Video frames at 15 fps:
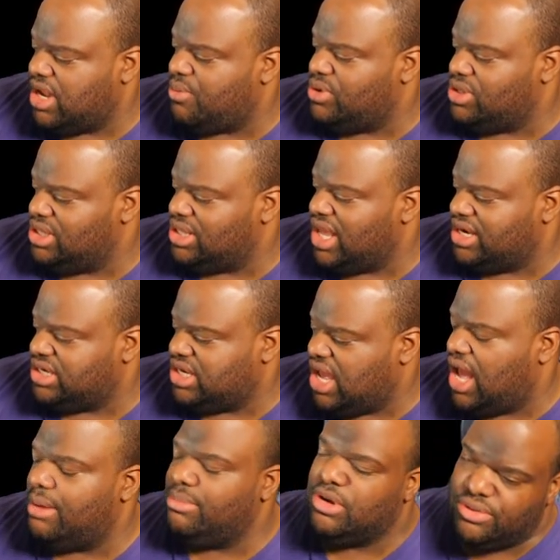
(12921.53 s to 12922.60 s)
not really like
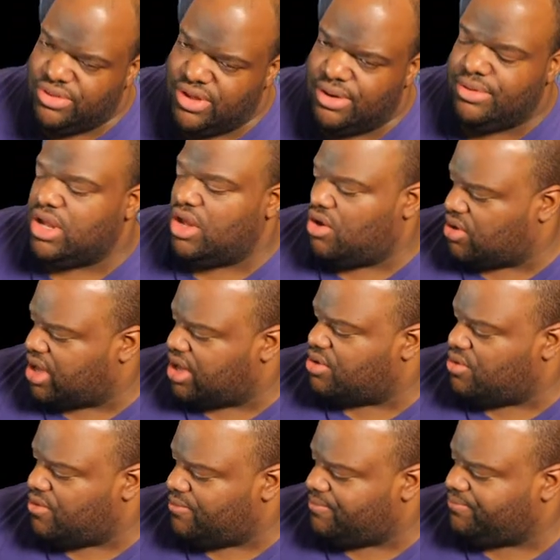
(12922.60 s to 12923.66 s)
Diablo. There we go. Okay,
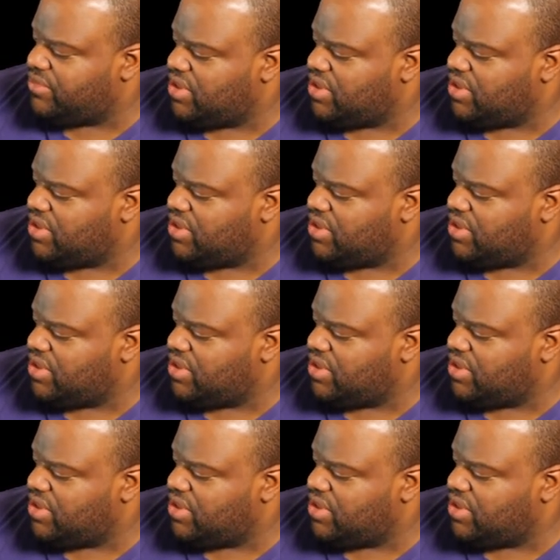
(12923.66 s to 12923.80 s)
cool.